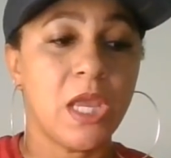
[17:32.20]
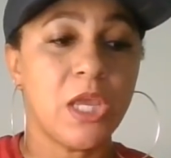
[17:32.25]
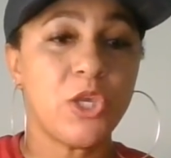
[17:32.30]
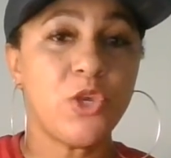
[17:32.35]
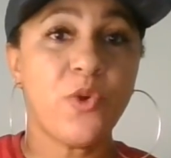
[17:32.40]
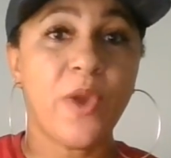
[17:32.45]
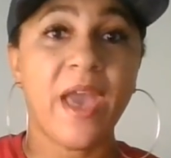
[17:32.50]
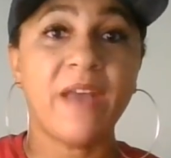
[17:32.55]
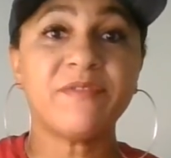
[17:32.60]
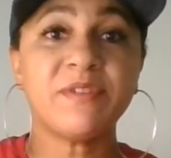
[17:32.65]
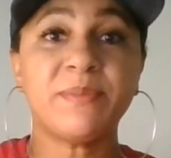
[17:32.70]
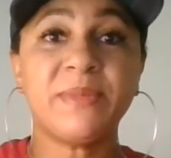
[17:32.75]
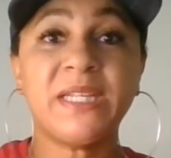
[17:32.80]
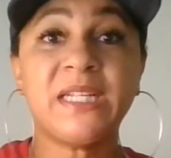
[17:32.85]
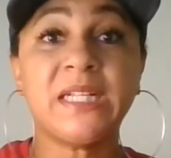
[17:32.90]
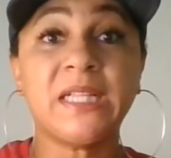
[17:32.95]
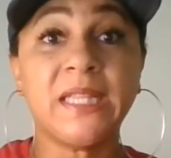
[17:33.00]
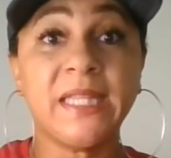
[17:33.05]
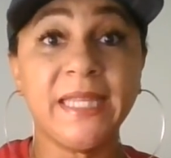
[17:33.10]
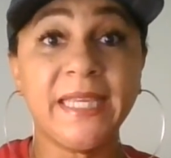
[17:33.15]
you have to be
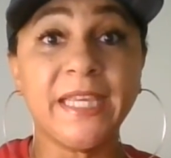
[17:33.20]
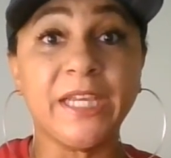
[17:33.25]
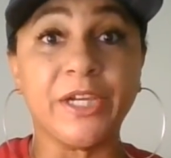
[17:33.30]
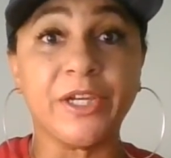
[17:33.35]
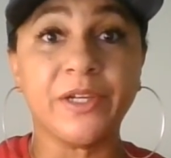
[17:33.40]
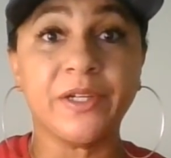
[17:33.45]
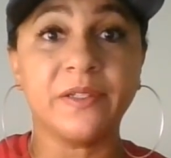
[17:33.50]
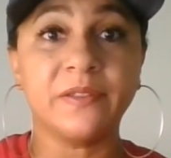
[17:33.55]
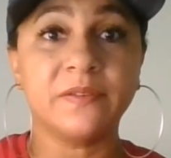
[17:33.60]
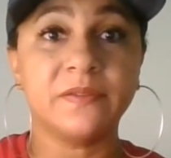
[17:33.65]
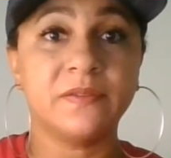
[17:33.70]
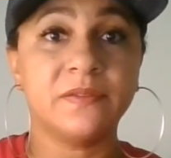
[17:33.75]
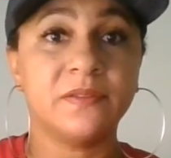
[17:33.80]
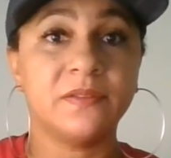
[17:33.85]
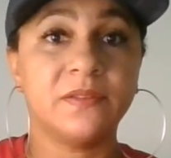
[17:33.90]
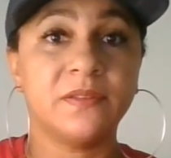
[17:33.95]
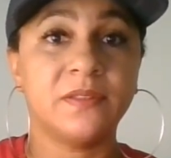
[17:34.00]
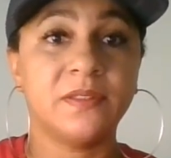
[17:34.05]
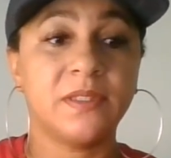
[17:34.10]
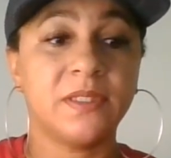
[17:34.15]
clear,
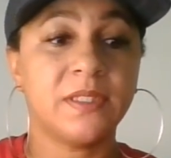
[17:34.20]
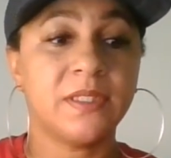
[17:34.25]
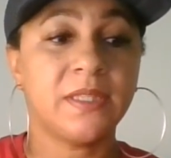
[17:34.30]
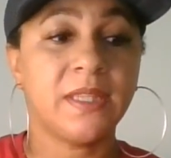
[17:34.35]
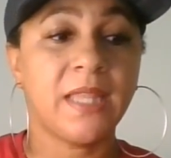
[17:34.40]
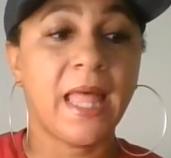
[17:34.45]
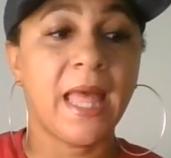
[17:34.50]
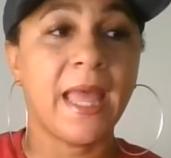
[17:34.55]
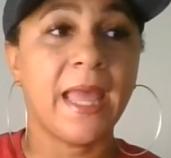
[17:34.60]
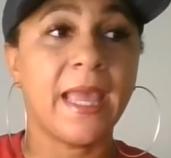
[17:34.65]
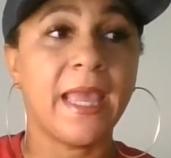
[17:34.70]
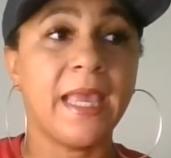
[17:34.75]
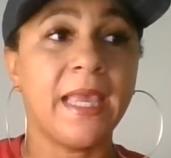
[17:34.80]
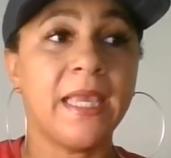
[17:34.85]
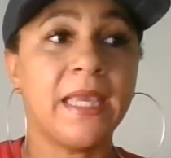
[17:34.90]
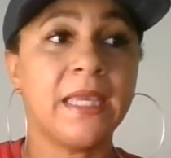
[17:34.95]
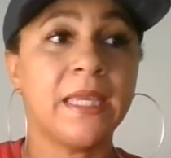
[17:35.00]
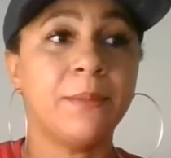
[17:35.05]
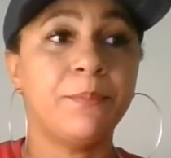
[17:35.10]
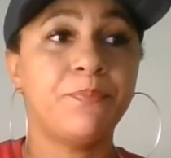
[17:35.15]

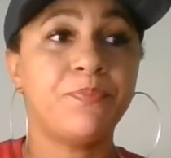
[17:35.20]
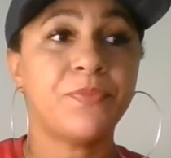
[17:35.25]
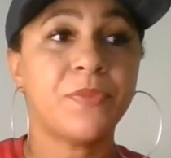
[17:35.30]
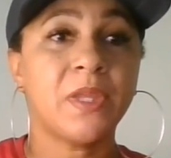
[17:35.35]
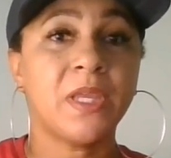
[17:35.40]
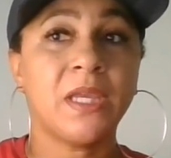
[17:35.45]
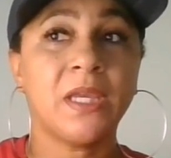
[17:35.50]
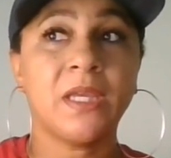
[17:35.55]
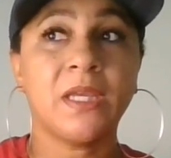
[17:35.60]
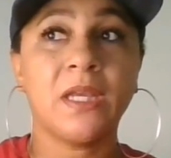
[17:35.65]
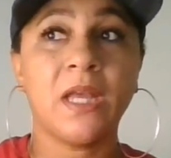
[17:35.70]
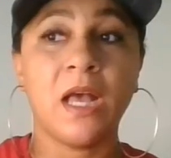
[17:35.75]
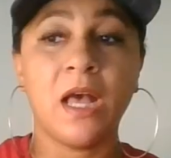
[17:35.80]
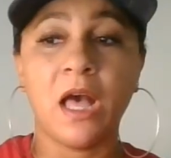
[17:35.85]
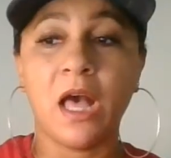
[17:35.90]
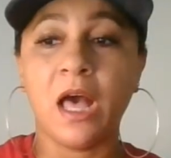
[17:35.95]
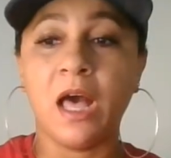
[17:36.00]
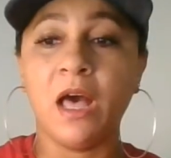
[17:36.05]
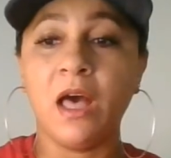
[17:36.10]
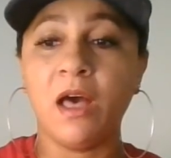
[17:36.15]
like,
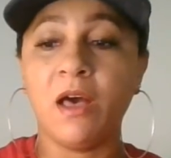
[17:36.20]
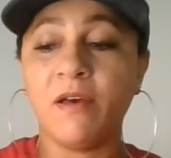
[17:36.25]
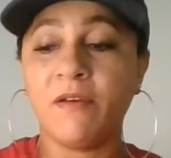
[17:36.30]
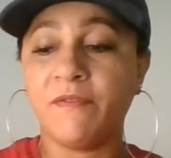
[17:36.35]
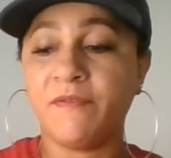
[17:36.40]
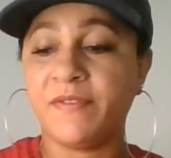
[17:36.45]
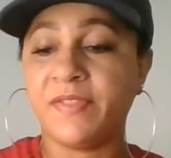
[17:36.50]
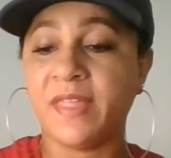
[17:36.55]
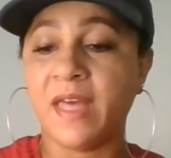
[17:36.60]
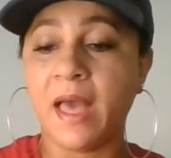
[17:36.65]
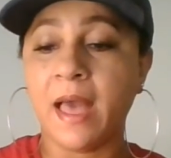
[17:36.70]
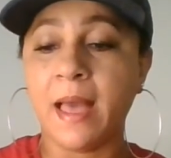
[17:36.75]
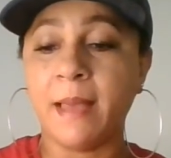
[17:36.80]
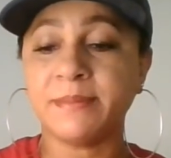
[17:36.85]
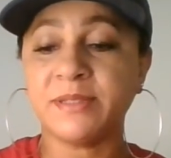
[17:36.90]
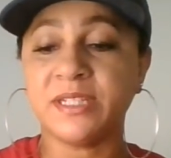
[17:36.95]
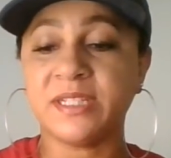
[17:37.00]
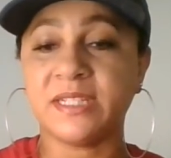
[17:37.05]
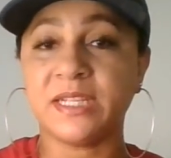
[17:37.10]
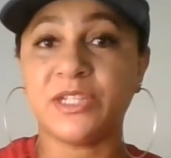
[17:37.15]
of the
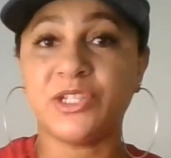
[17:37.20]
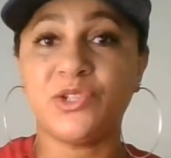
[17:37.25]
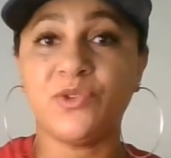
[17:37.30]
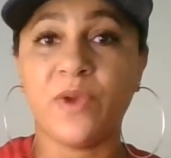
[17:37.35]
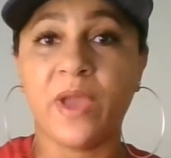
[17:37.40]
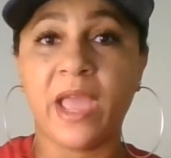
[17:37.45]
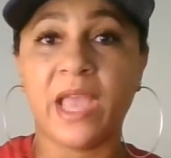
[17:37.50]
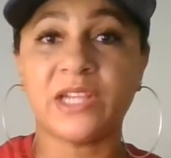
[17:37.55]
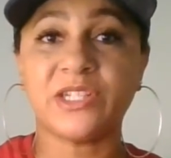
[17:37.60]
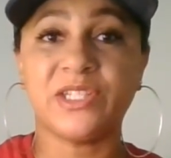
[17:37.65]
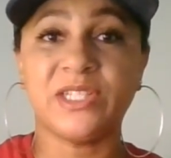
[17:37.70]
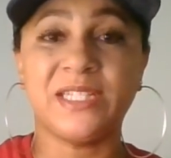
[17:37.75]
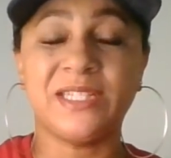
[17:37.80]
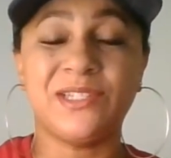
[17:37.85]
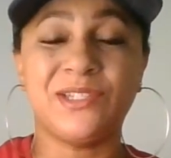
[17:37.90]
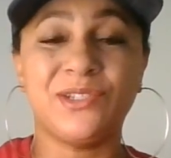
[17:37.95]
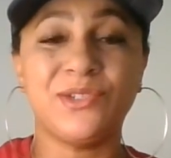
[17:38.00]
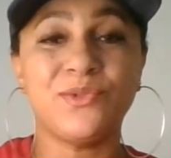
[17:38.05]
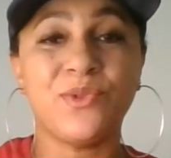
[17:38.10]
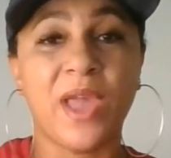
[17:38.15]
options that you actually
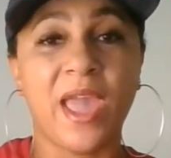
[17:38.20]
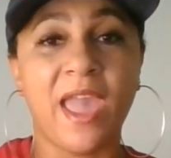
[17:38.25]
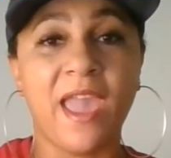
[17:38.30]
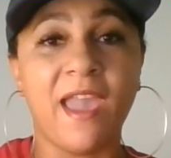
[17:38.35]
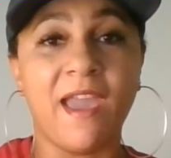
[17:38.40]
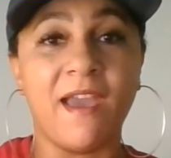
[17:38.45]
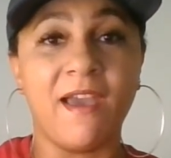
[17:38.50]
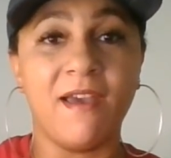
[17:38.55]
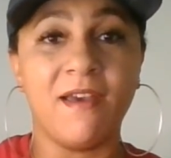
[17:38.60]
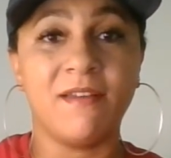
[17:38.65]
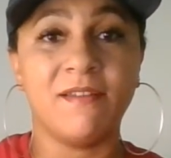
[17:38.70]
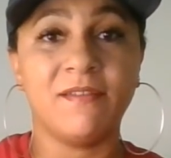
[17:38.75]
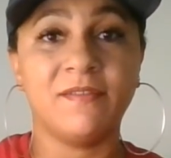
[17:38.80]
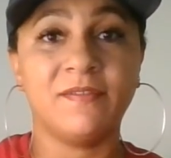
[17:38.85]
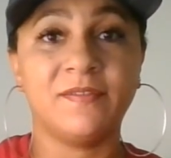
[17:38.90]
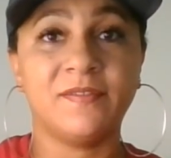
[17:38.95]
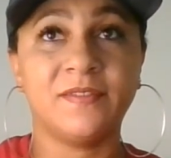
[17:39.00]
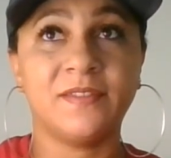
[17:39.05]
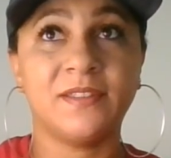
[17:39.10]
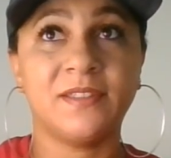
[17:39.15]
do have.
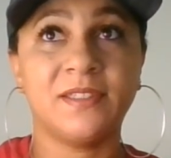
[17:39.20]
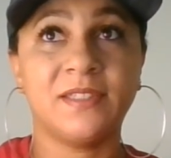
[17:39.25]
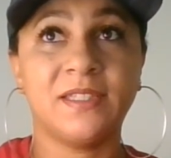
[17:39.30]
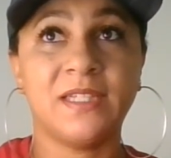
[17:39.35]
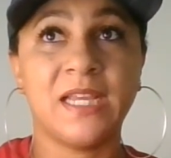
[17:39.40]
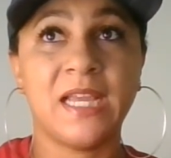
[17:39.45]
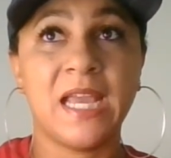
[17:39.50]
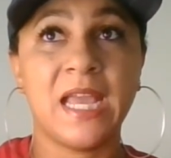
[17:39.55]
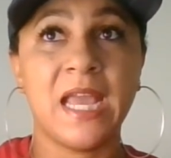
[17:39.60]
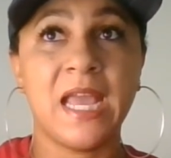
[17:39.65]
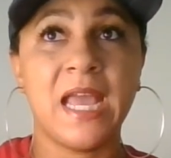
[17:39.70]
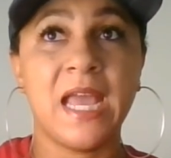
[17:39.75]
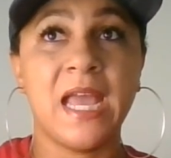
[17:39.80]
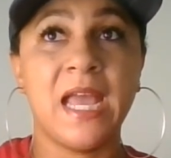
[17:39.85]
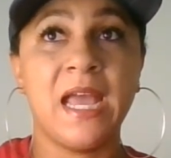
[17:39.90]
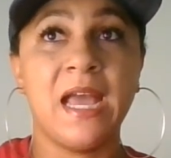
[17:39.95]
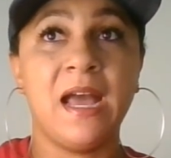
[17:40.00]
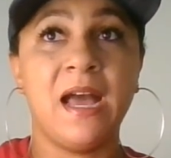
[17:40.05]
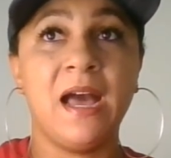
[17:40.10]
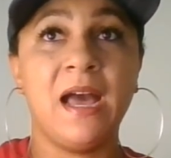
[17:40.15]

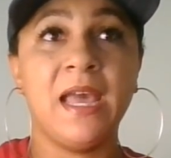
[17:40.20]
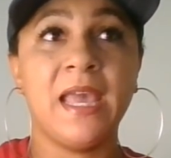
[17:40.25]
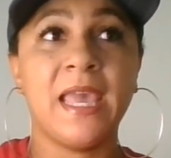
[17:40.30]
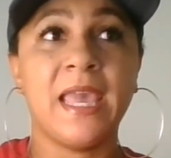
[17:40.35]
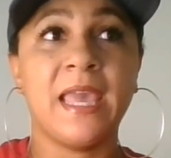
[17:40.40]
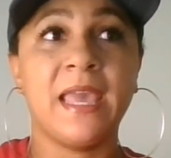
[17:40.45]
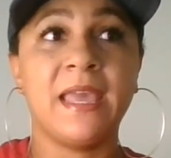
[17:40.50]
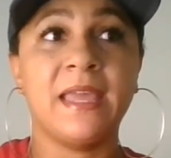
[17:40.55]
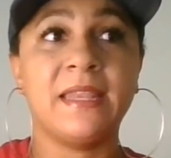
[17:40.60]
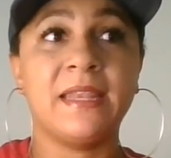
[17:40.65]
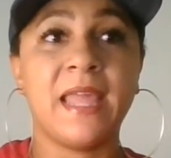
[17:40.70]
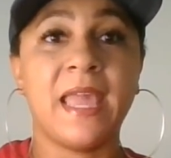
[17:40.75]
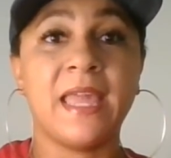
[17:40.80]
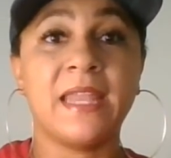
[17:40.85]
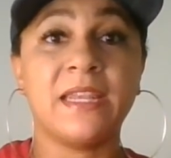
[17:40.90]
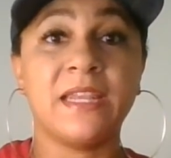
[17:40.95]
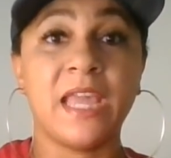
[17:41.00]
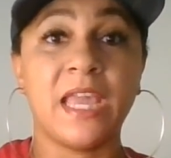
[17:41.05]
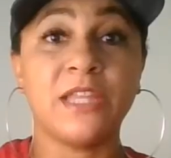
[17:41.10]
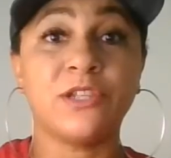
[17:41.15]
And,
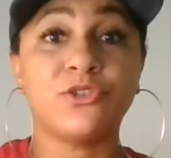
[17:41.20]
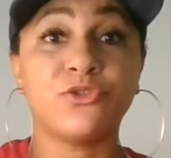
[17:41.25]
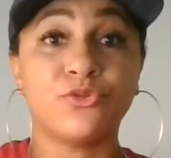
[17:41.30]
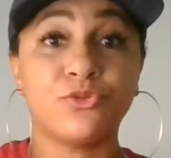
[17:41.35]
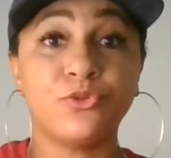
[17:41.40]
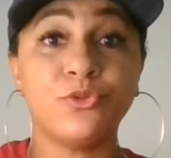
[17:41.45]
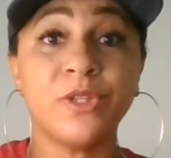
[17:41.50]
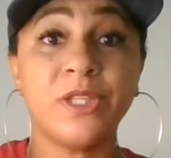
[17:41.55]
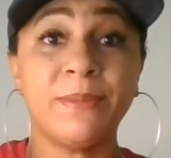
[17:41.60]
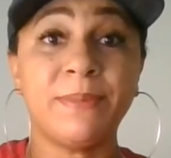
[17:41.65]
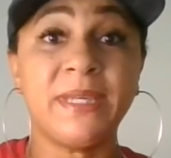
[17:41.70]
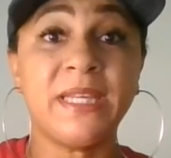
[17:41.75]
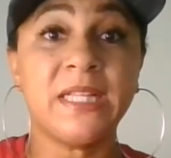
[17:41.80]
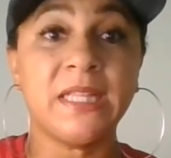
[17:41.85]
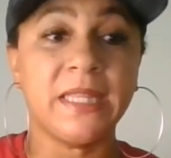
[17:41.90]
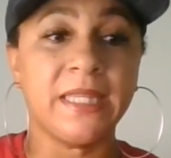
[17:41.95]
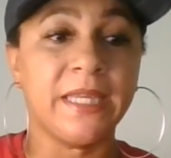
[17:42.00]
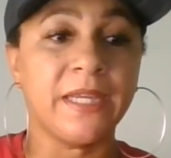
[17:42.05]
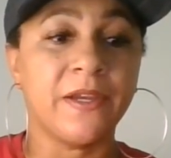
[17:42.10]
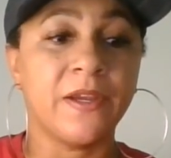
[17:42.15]
and and truly be
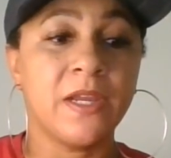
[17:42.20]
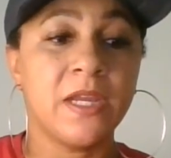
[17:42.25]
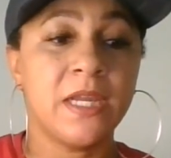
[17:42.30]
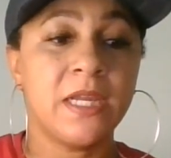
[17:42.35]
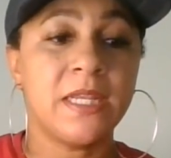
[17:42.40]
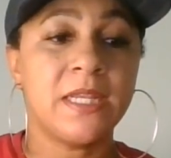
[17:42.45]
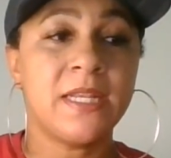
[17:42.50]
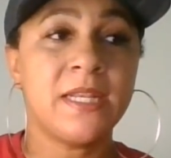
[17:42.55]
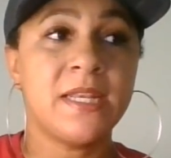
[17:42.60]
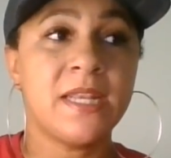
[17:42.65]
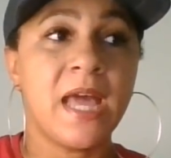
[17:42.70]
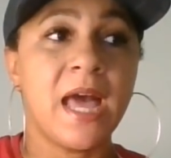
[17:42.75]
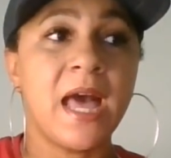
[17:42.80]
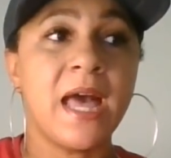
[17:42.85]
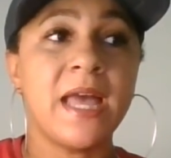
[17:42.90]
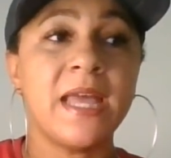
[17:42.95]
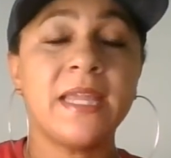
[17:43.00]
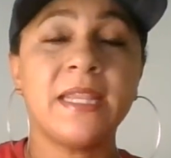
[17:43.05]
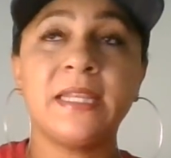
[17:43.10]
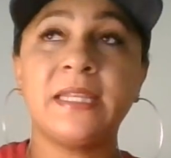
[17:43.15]
clear
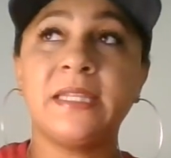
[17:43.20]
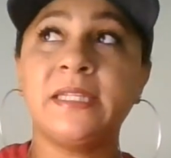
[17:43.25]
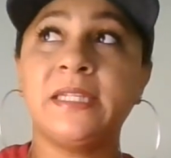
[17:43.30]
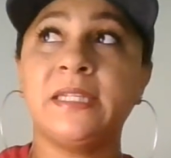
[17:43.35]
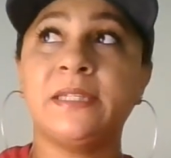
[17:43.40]
not